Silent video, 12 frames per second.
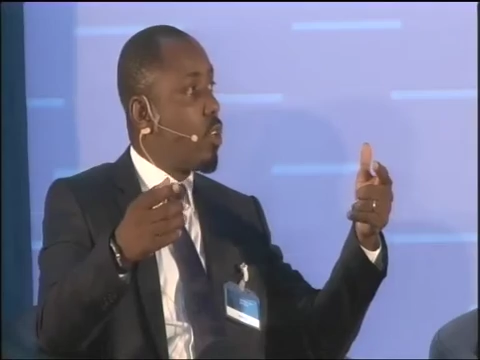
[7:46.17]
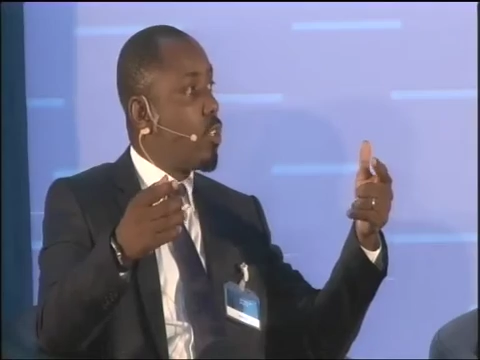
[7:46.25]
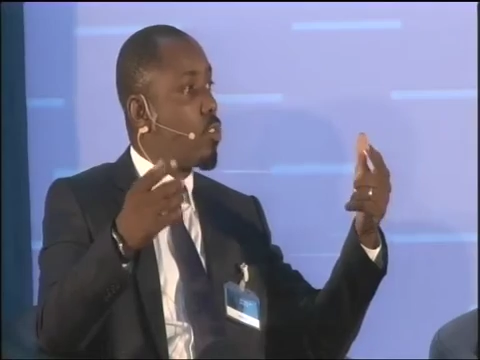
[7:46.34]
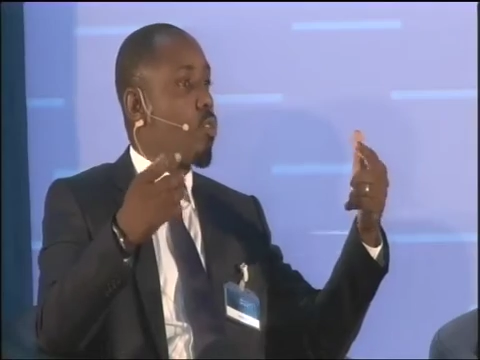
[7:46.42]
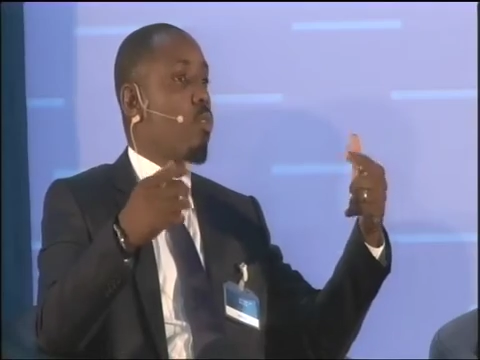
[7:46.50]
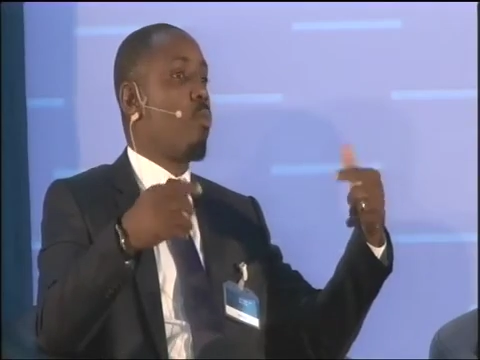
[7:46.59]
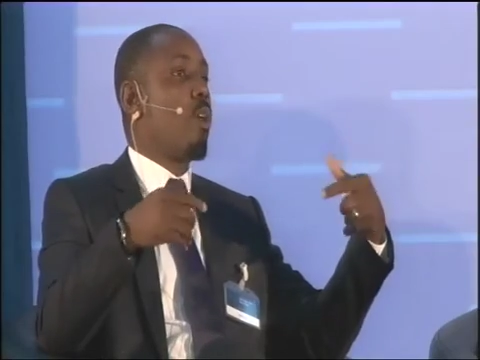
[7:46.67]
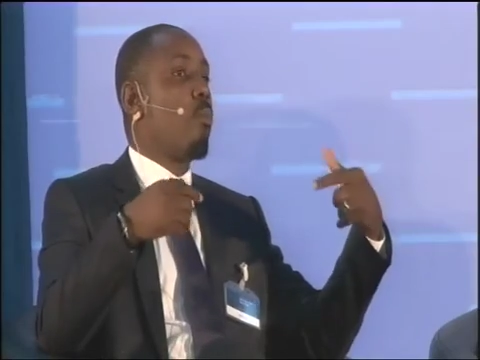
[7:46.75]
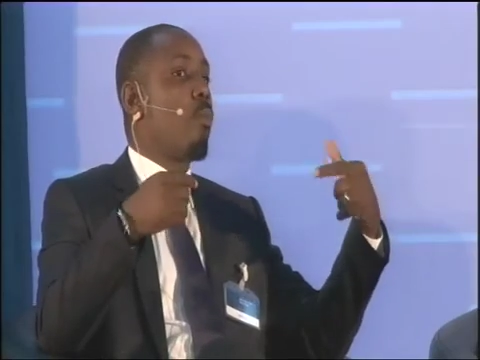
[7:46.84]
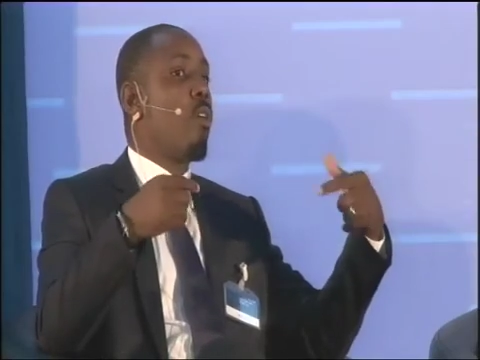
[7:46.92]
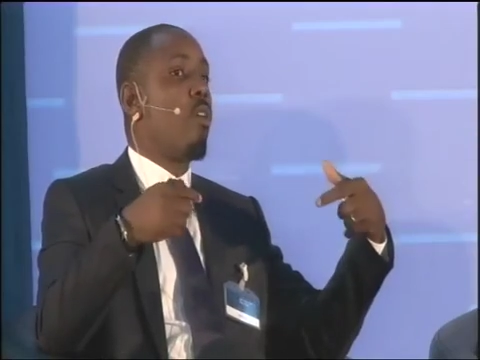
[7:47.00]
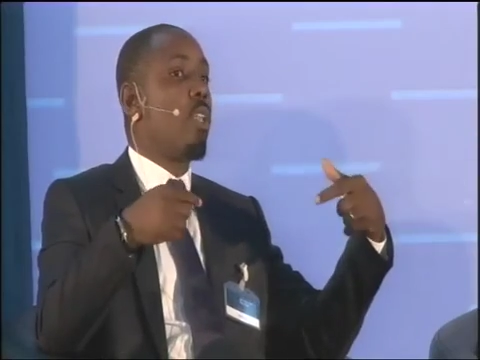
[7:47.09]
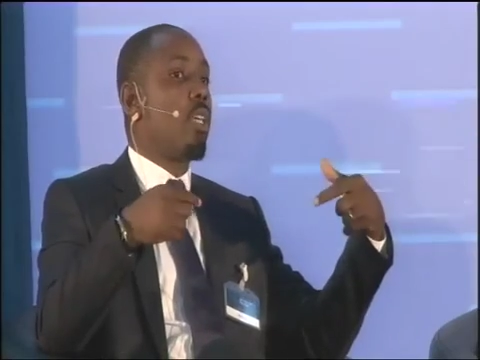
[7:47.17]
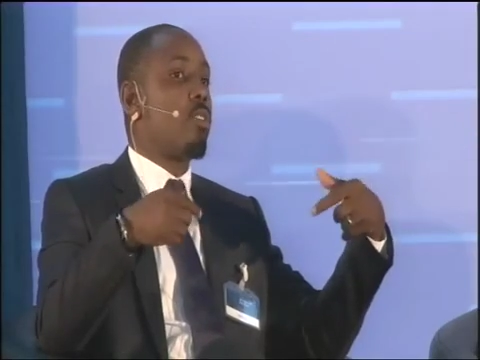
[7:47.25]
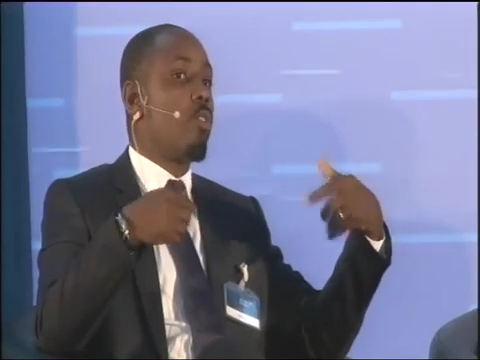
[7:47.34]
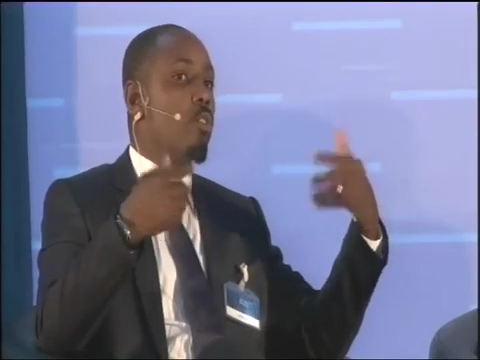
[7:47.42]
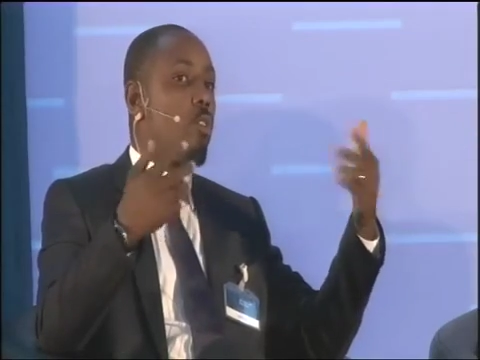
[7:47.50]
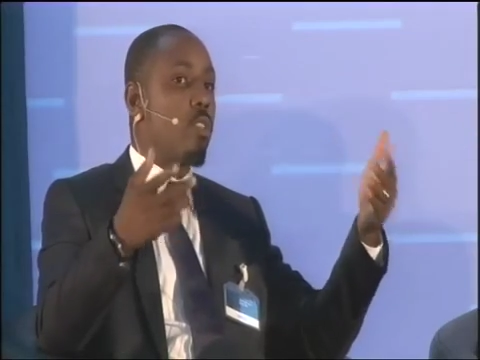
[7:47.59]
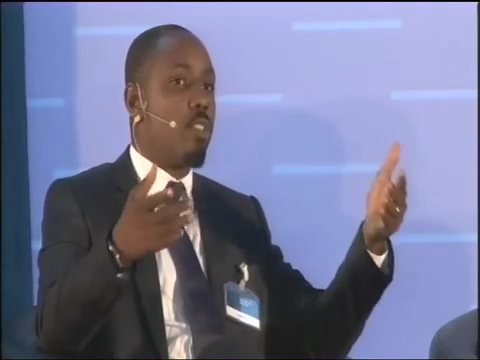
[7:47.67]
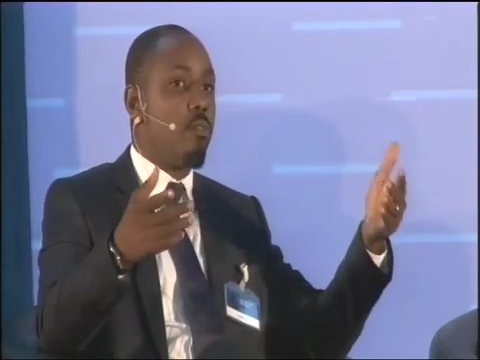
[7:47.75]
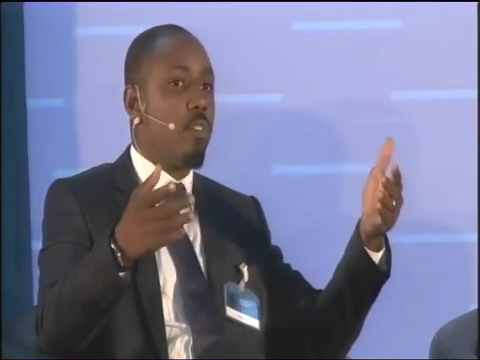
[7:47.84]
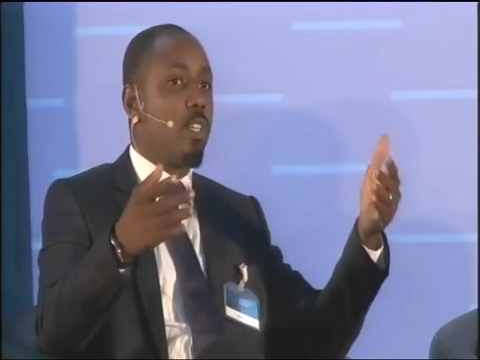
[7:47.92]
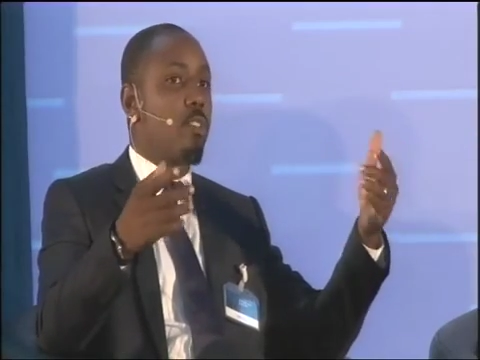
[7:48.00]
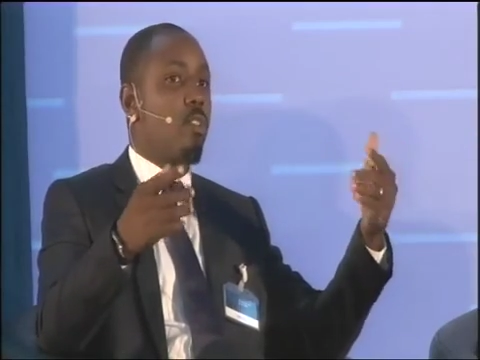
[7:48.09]
So we're more or less growth
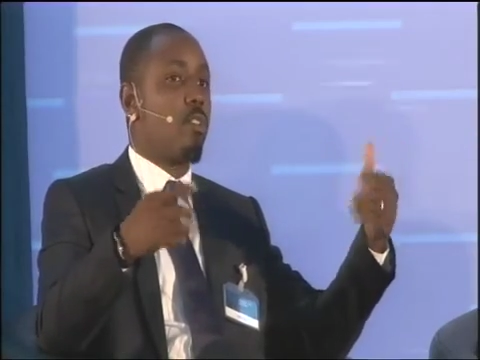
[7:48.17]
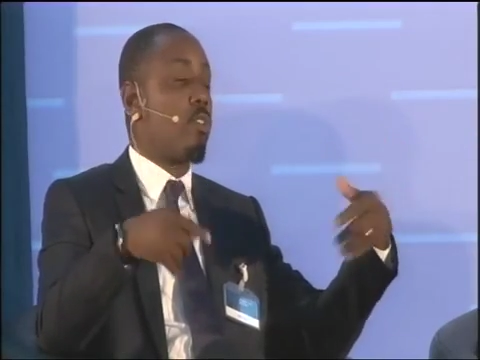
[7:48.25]
investors